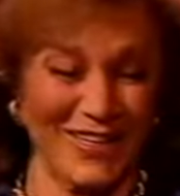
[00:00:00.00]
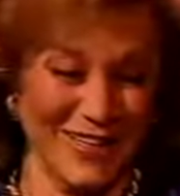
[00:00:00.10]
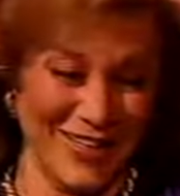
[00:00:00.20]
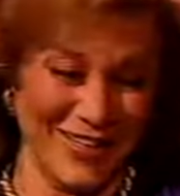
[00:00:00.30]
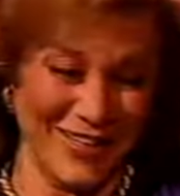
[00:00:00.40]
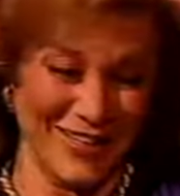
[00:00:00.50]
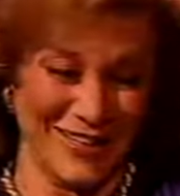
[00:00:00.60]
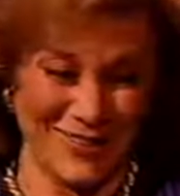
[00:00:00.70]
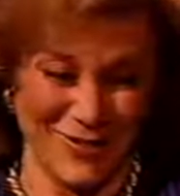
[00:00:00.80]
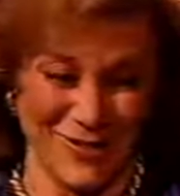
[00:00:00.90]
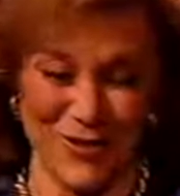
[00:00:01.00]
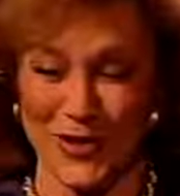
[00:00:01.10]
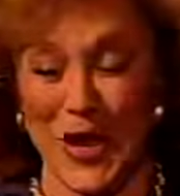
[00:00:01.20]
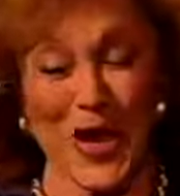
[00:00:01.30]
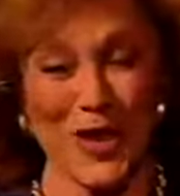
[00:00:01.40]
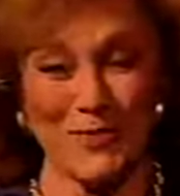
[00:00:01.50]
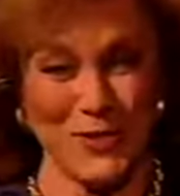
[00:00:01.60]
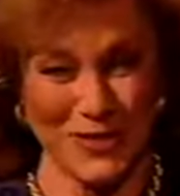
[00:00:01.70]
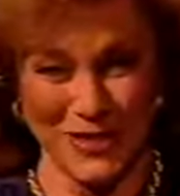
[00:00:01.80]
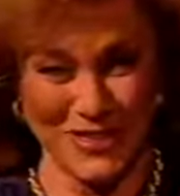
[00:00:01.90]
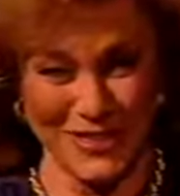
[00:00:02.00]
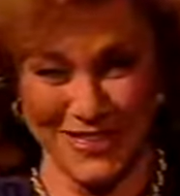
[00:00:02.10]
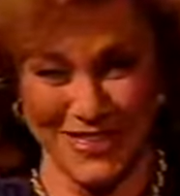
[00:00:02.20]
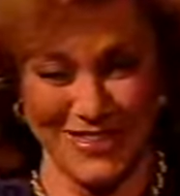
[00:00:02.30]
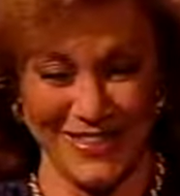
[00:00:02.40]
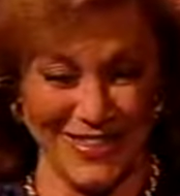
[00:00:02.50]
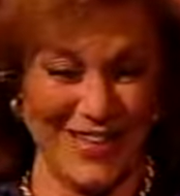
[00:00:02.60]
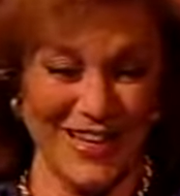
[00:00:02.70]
very amorous, and